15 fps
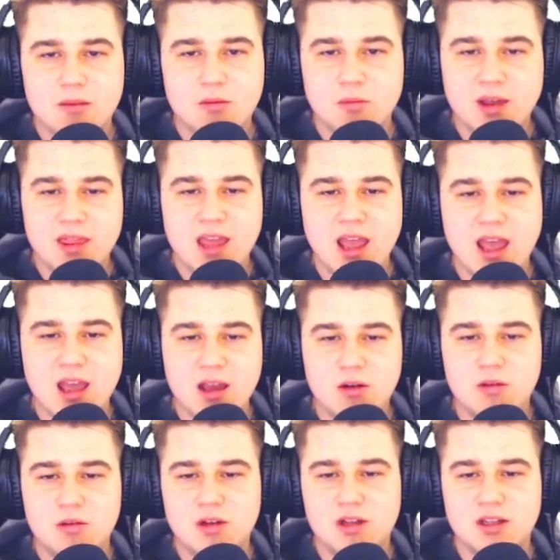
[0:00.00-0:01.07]
where the
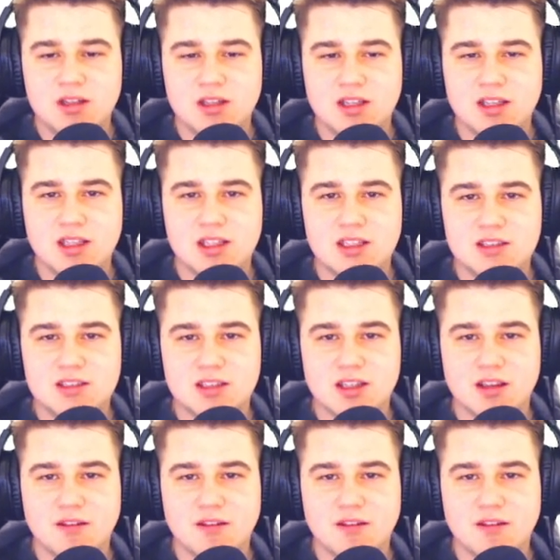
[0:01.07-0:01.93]
hell is the